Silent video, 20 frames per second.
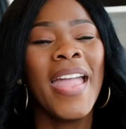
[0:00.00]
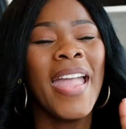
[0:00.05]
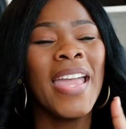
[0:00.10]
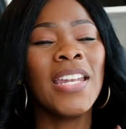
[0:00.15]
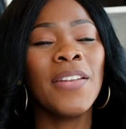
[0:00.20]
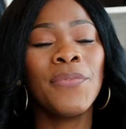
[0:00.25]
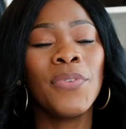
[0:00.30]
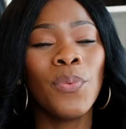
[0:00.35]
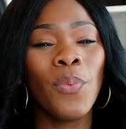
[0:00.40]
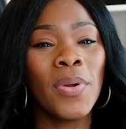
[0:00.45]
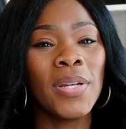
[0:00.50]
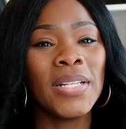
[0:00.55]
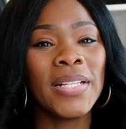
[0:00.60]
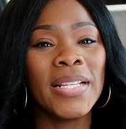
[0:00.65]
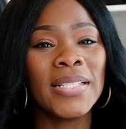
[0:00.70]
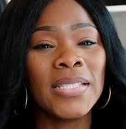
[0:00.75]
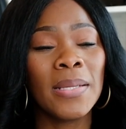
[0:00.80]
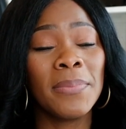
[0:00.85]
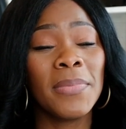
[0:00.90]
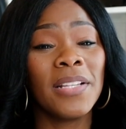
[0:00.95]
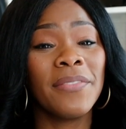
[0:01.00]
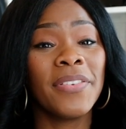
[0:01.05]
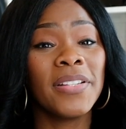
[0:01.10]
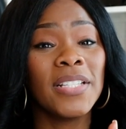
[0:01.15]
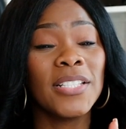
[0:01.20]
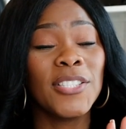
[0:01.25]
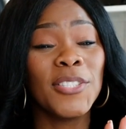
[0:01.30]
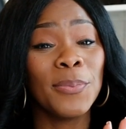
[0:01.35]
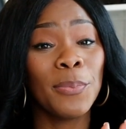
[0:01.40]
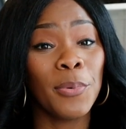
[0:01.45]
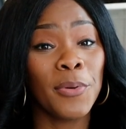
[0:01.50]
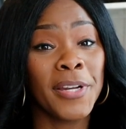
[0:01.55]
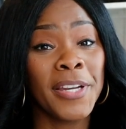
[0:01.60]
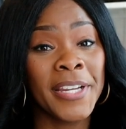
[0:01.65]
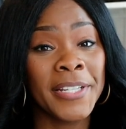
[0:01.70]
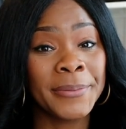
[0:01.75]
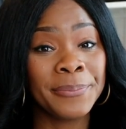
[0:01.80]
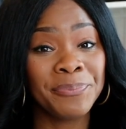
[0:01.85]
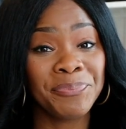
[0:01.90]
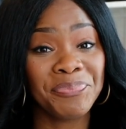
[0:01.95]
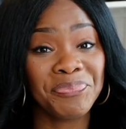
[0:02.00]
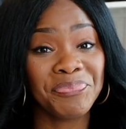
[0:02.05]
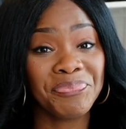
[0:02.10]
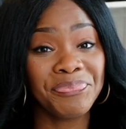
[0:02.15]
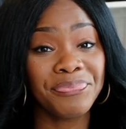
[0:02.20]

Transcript: And if you want to get something for the spring